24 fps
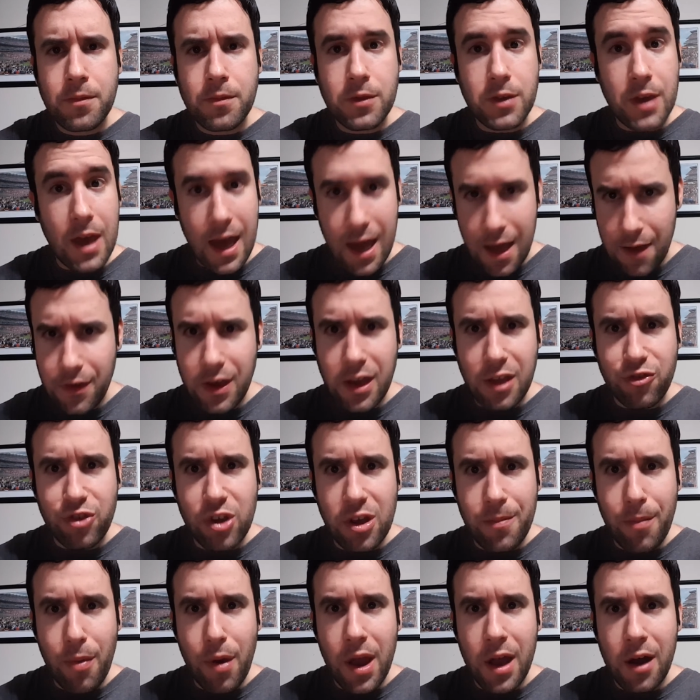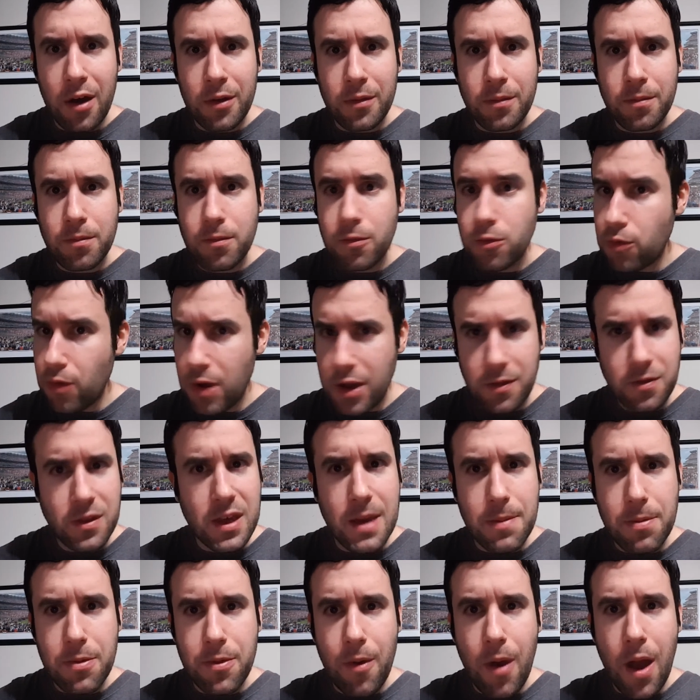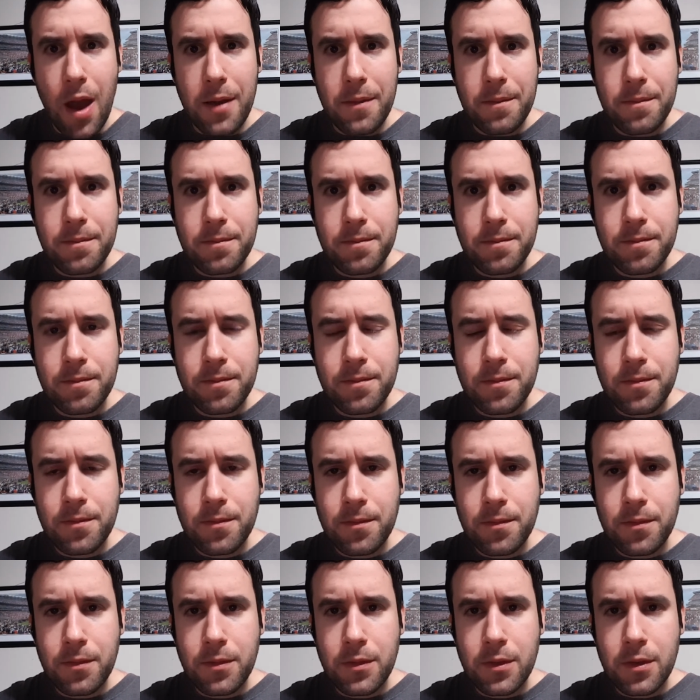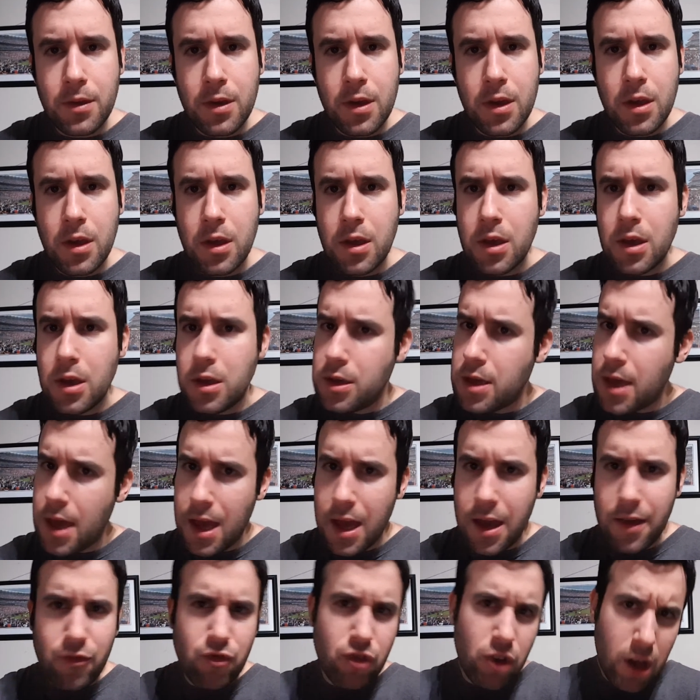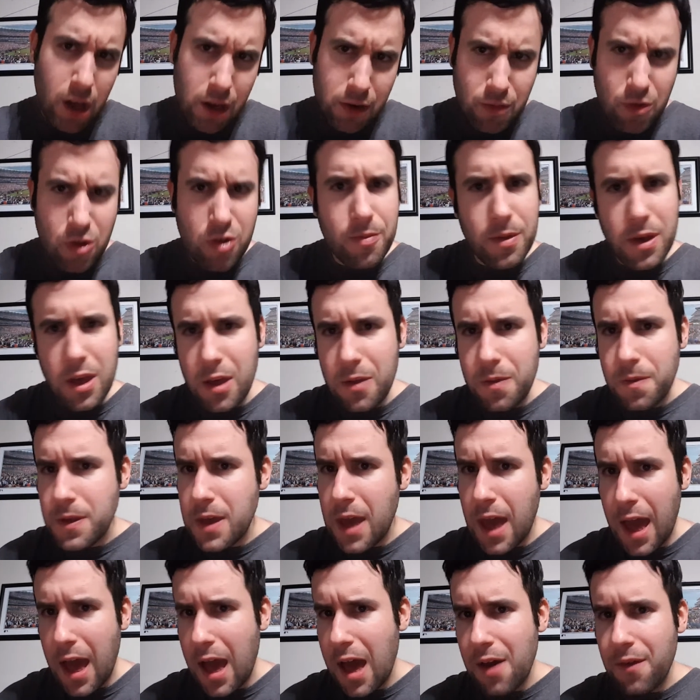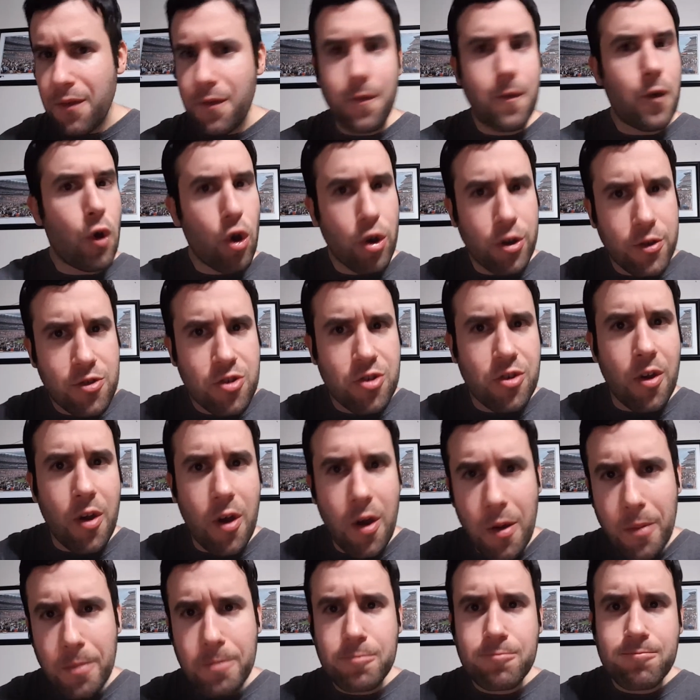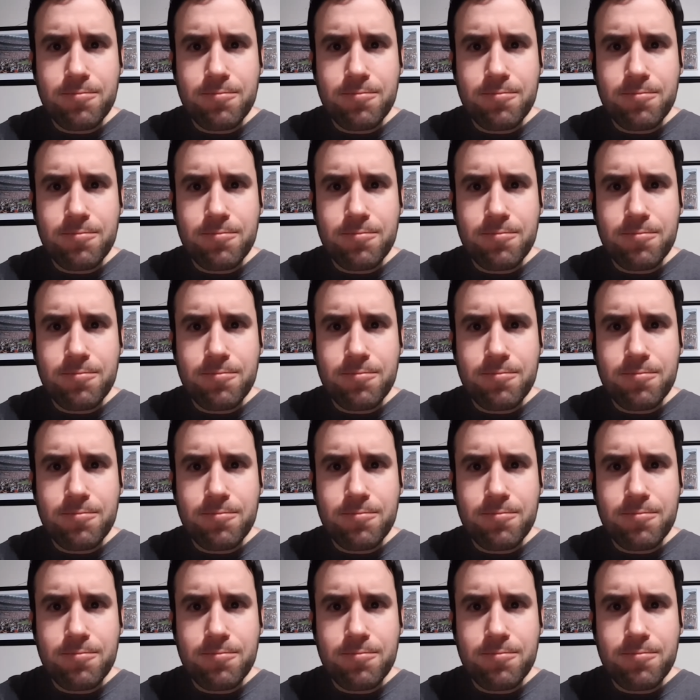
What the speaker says: You have A.J. Brown, great deep threat. You have Jonnu Smith, you have Firkser.